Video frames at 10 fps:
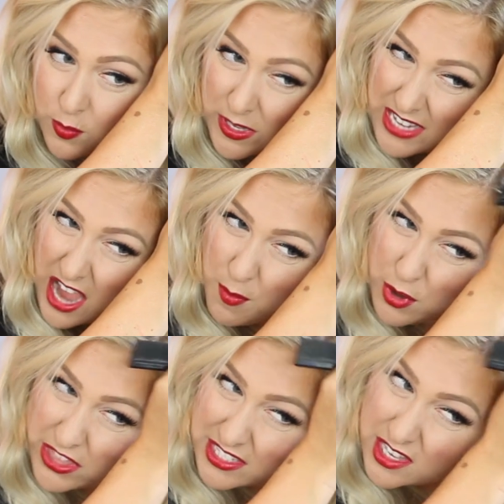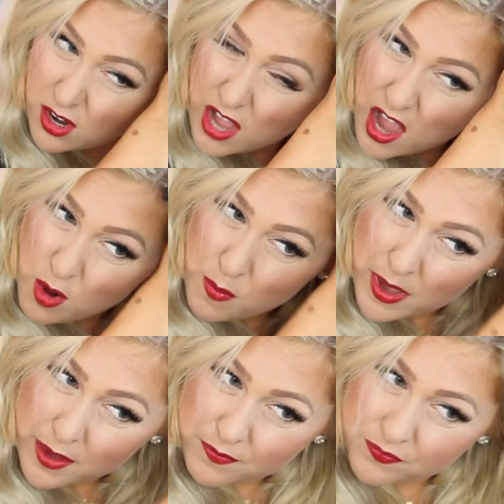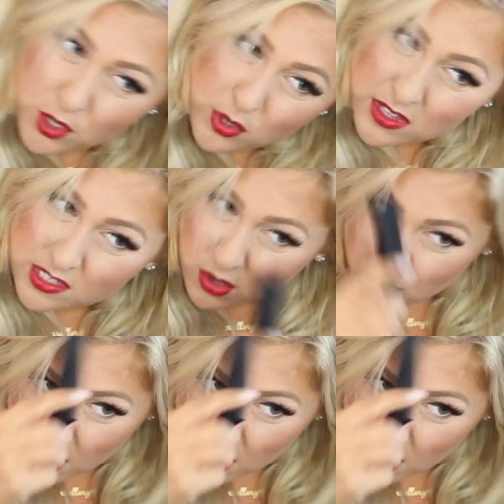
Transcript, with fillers: ones come with this little comb, but you can get this little